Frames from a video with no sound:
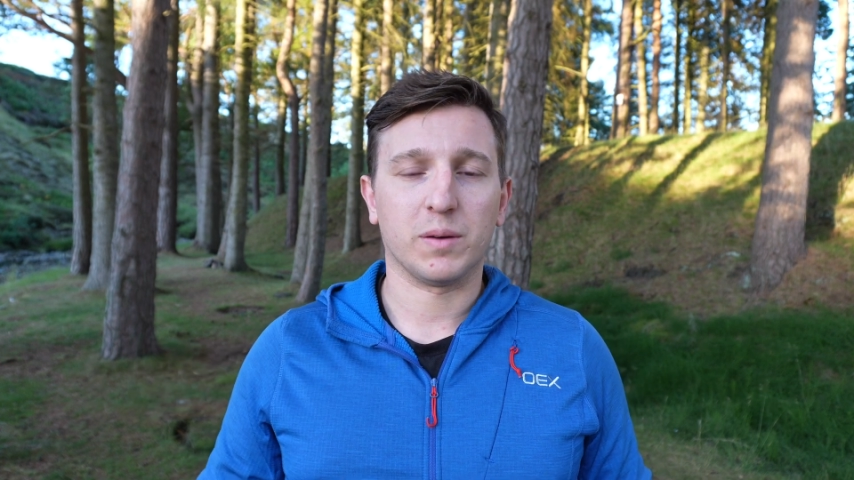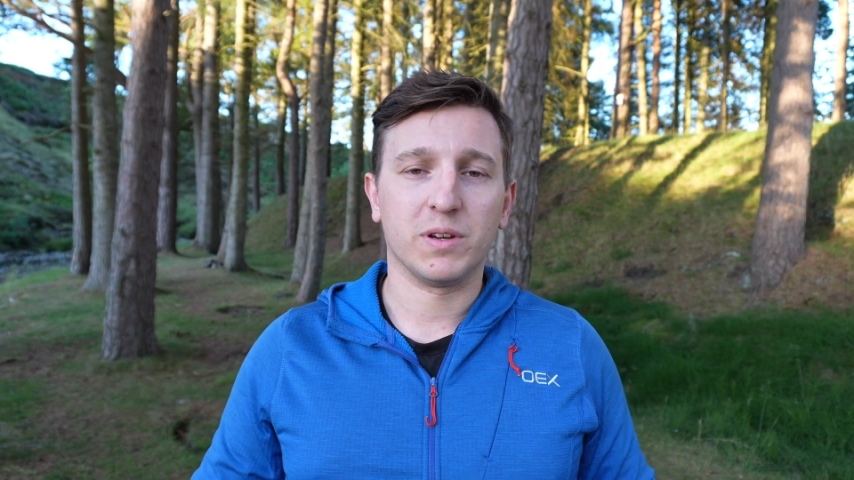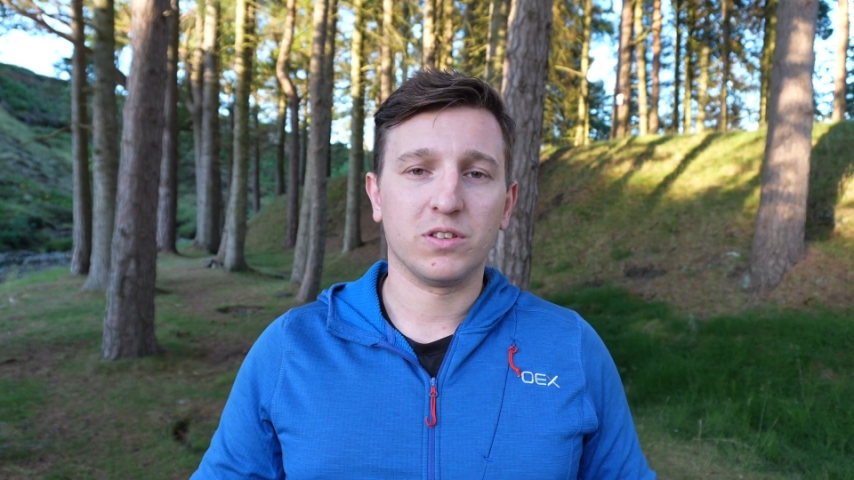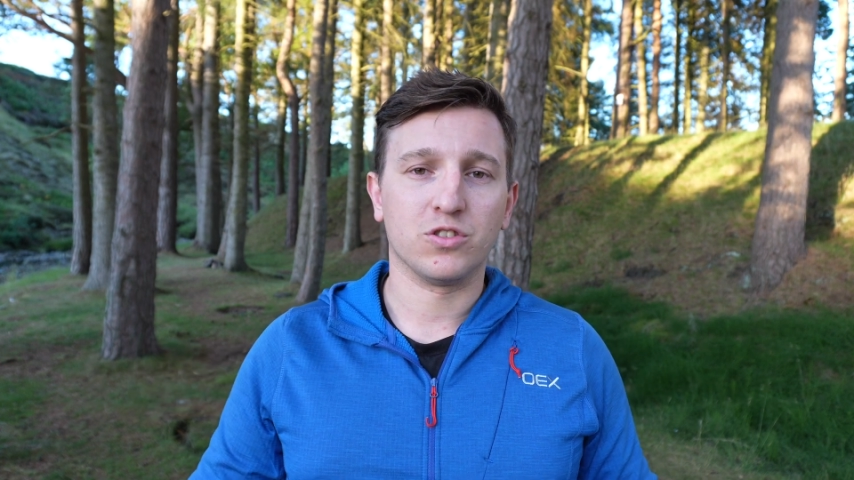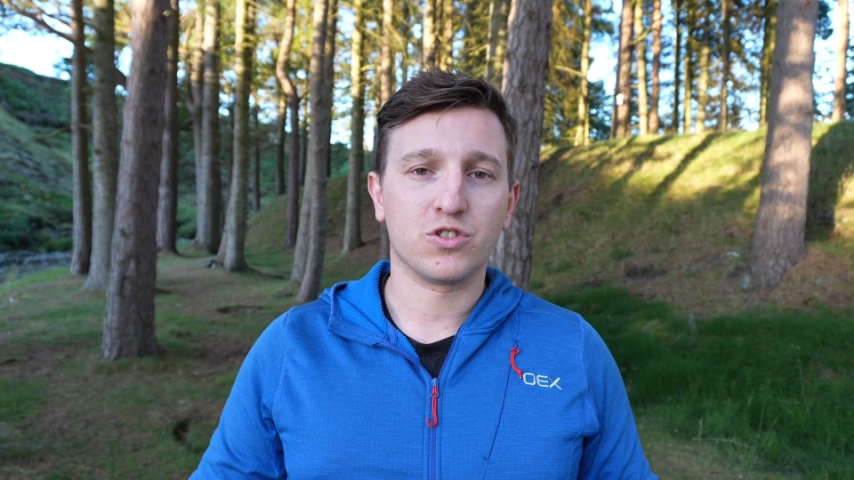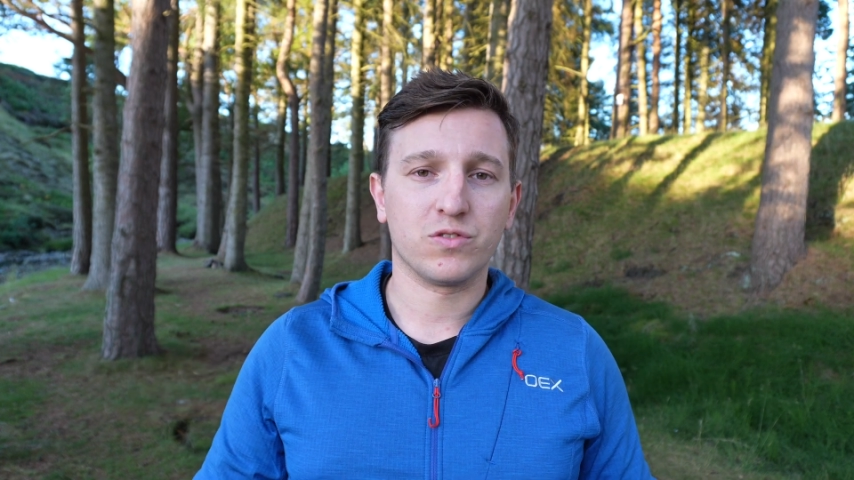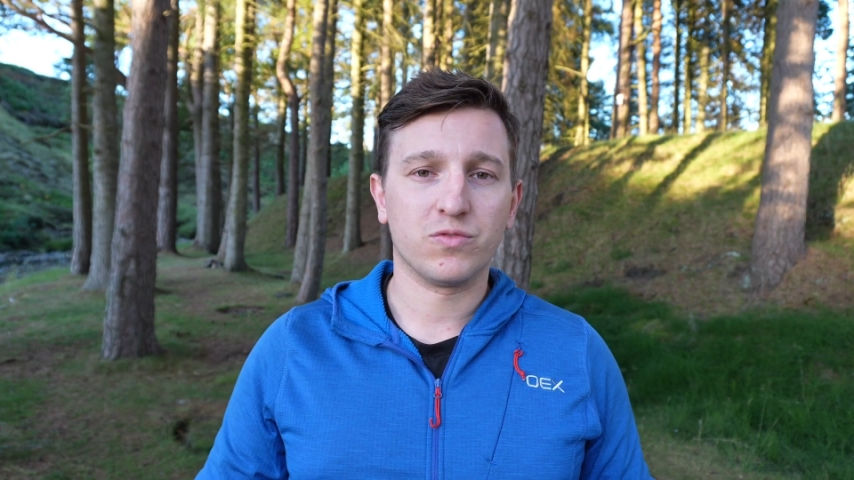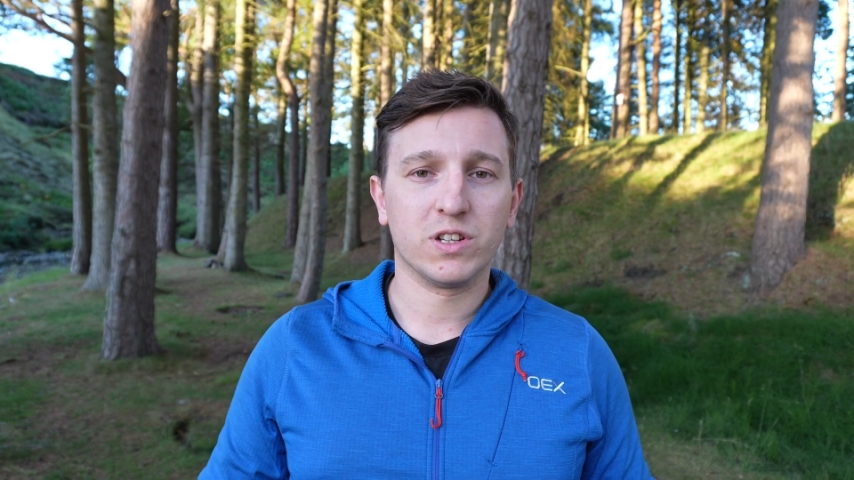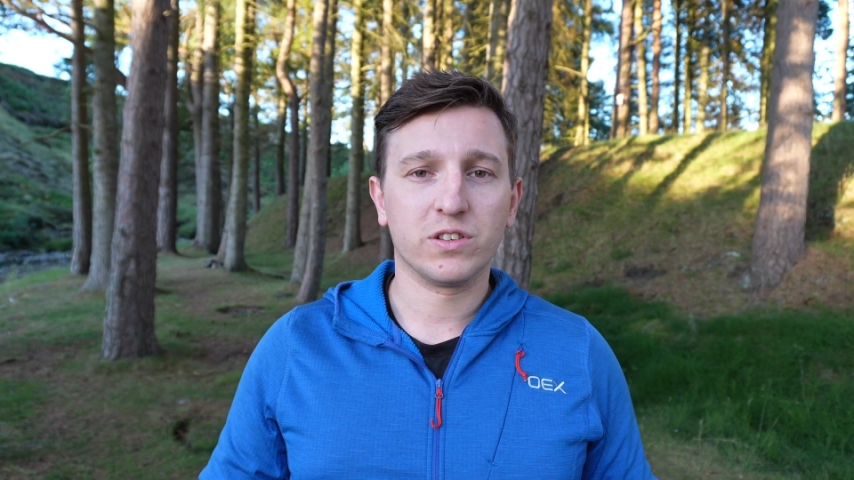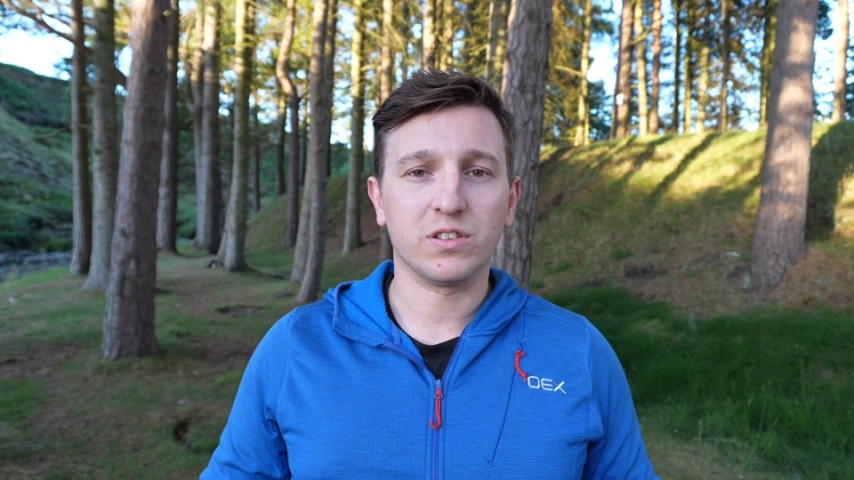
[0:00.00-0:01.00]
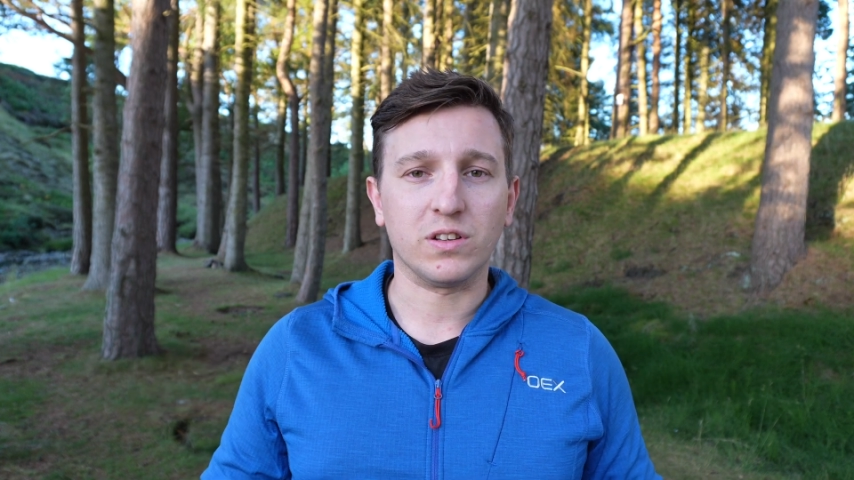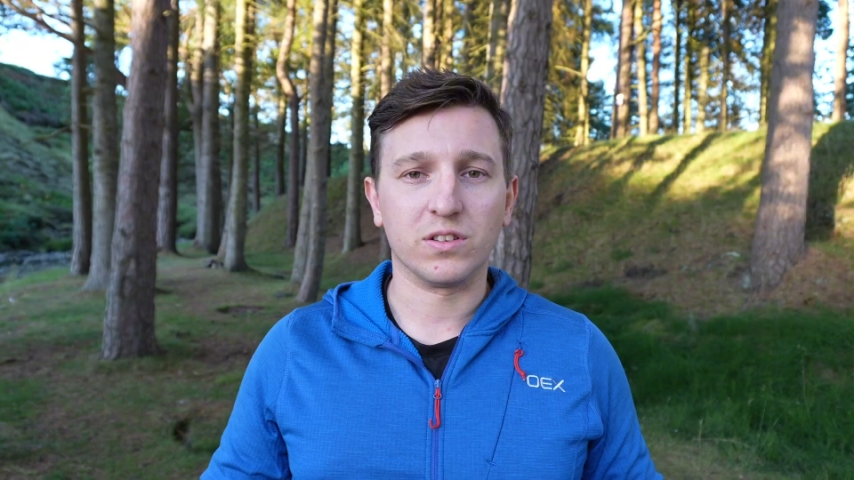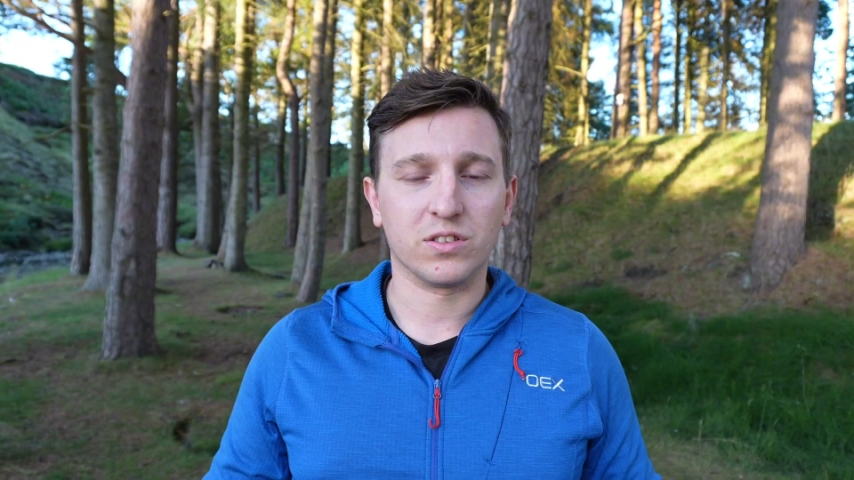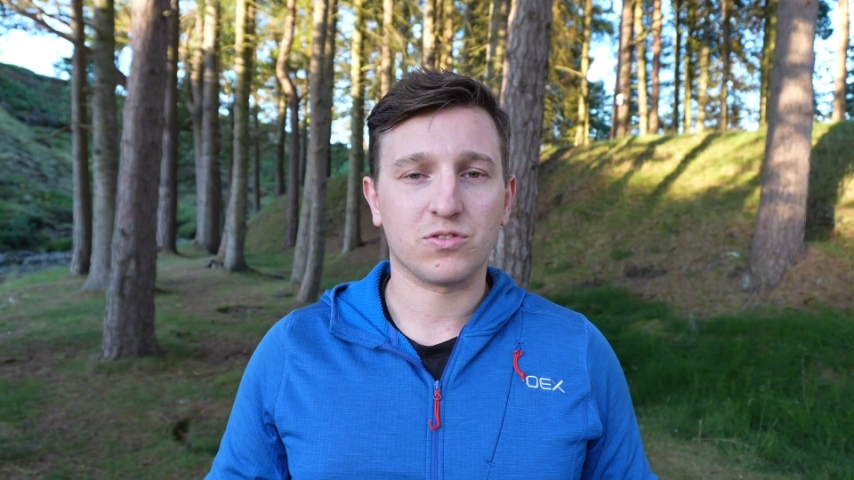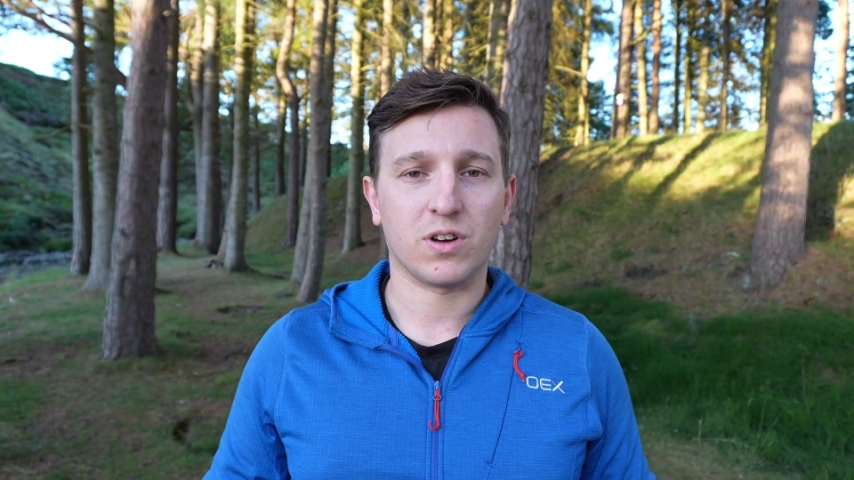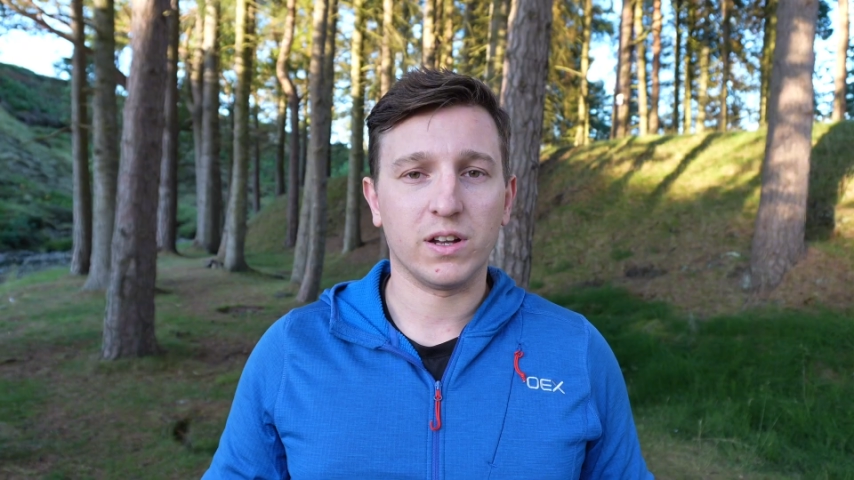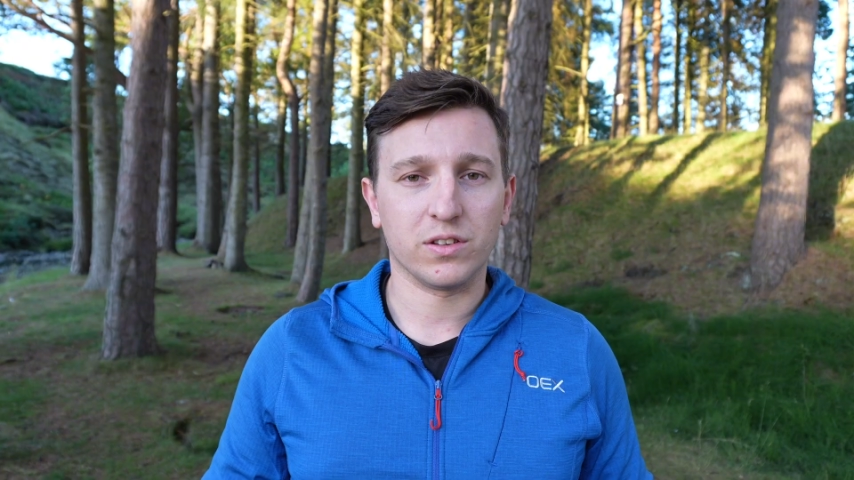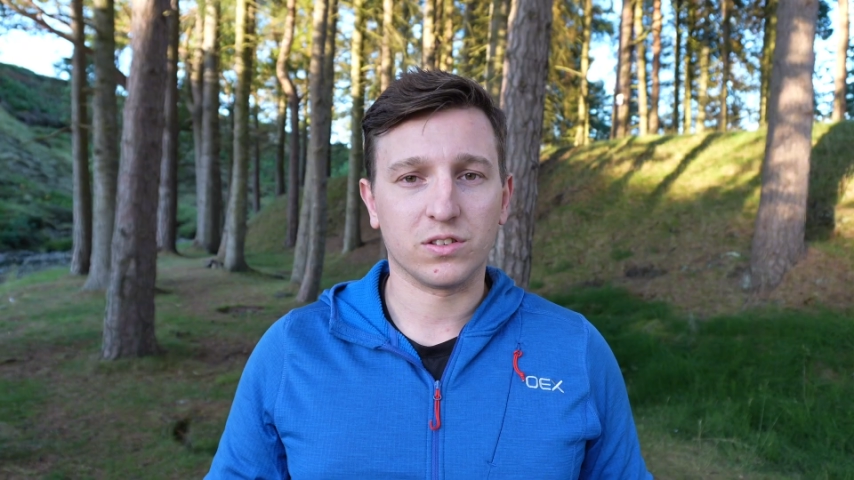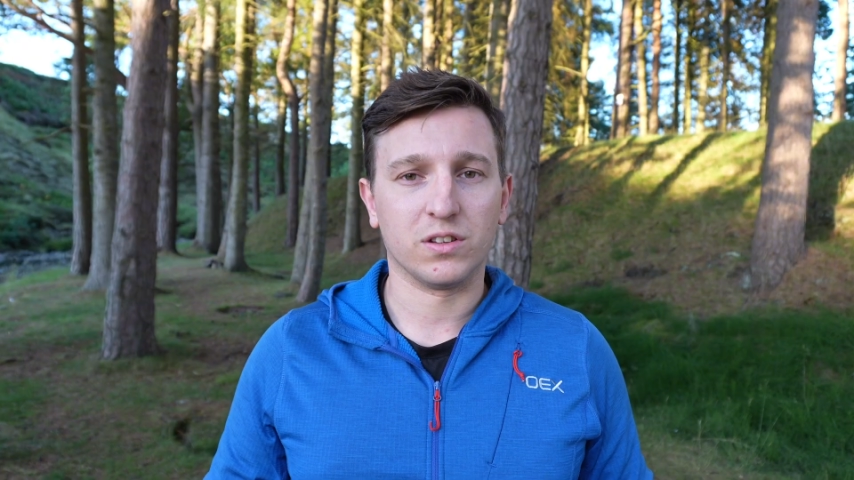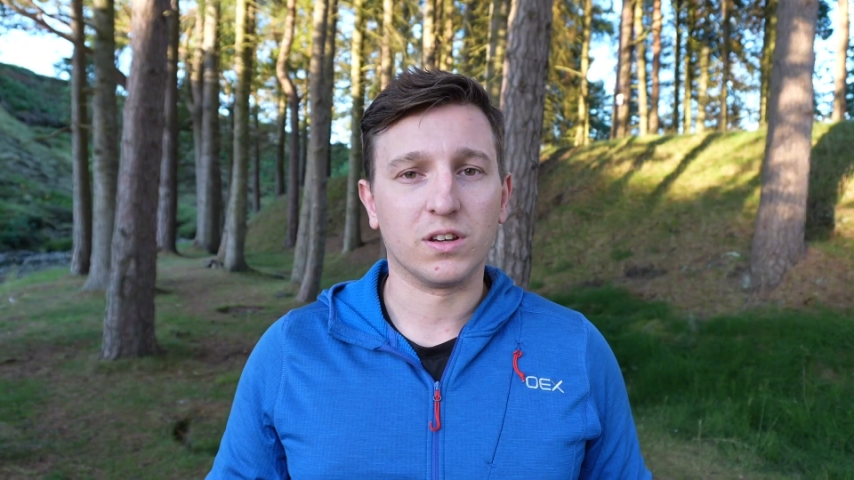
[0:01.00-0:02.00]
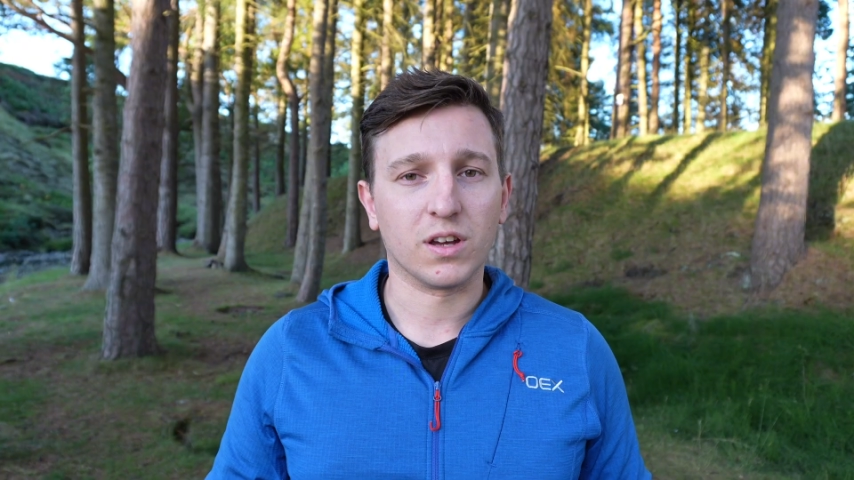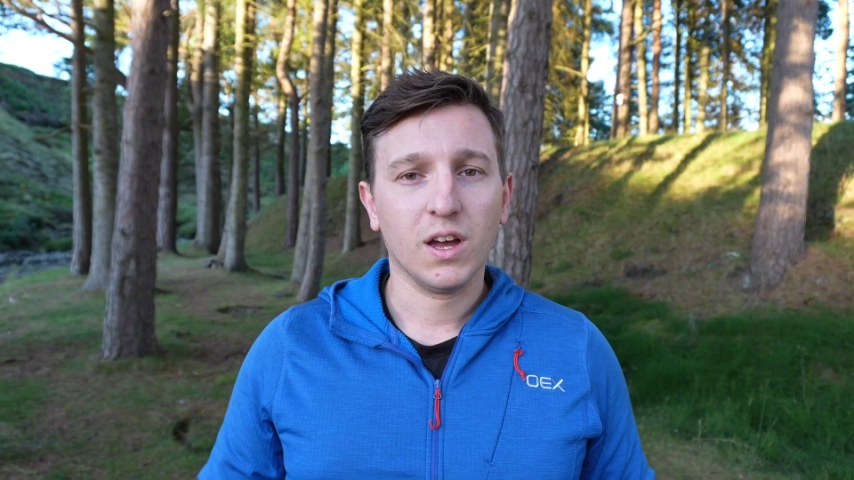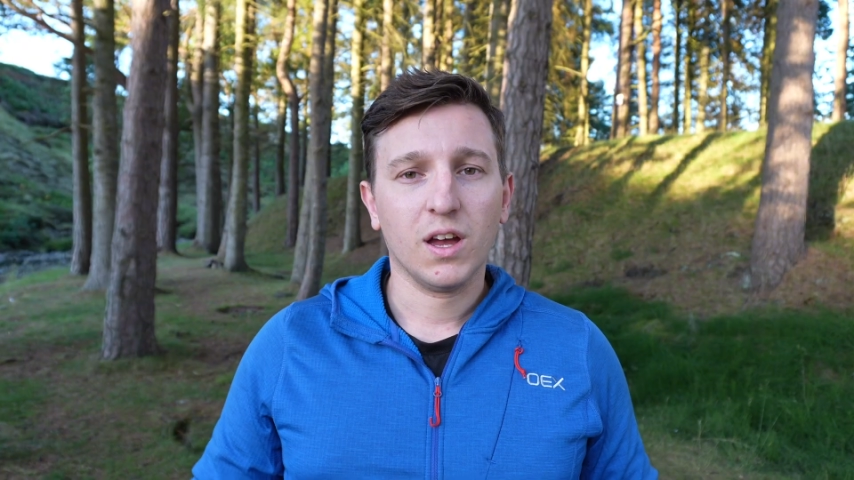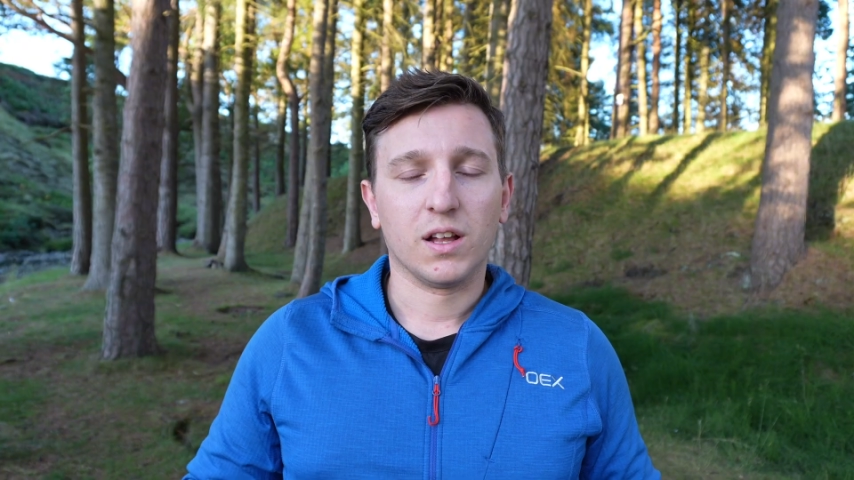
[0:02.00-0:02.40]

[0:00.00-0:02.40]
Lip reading: that means you should realistically try to seek